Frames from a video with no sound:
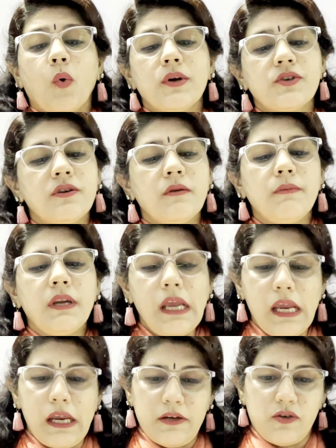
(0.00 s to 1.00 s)
Question number
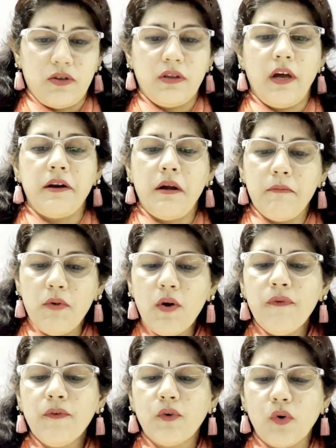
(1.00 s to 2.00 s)
8. The
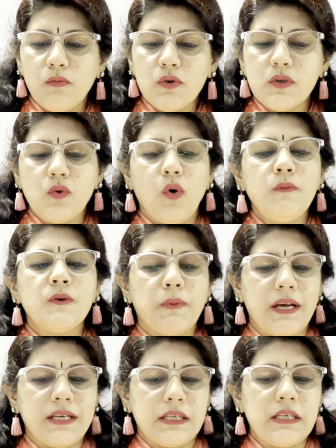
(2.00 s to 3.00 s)
number of chromosomes
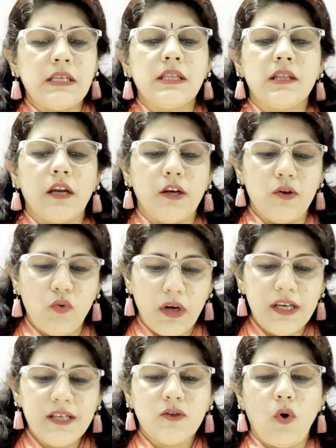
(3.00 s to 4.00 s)
present in the
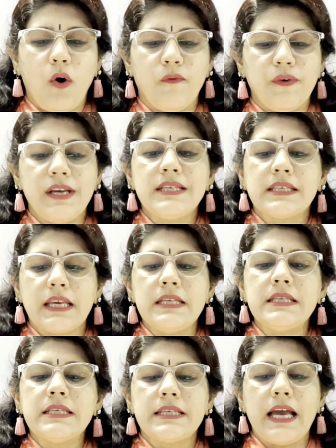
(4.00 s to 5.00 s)
nucleus of a
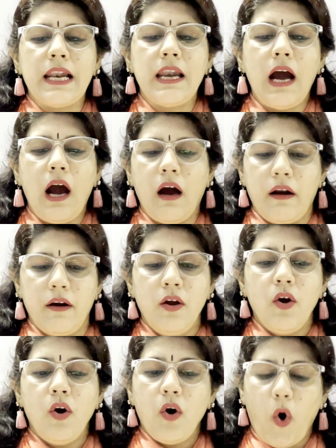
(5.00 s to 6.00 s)
skin cell are.
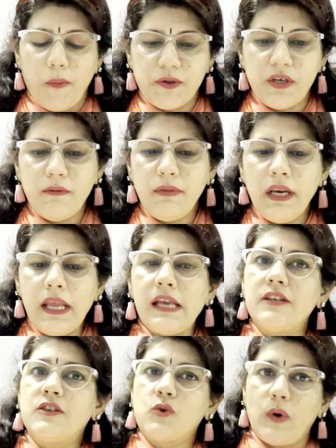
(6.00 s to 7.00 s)
Option number
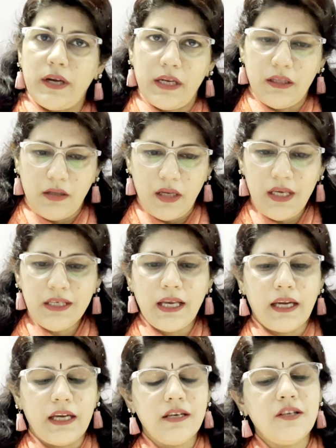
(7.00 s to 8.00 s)
A is 23,
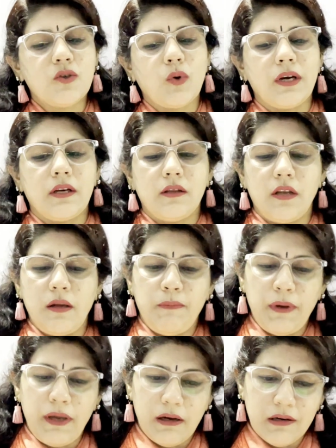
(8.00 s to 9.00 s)
second is
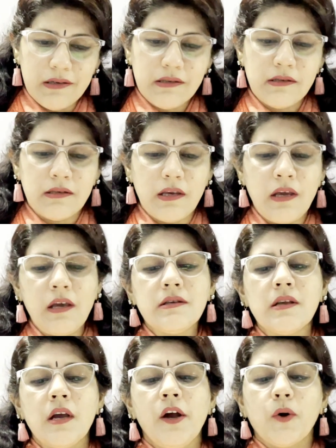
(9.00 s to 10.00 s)
23 pairs, C
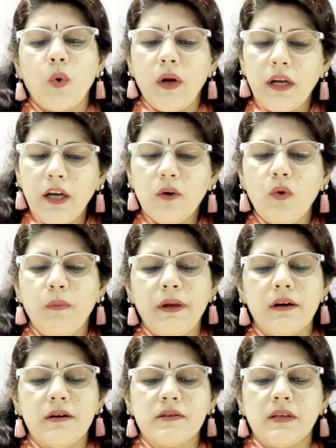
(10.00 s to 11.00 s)
is 22
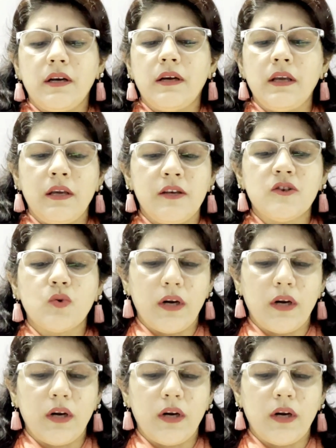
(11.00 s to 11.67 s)
pairs and D is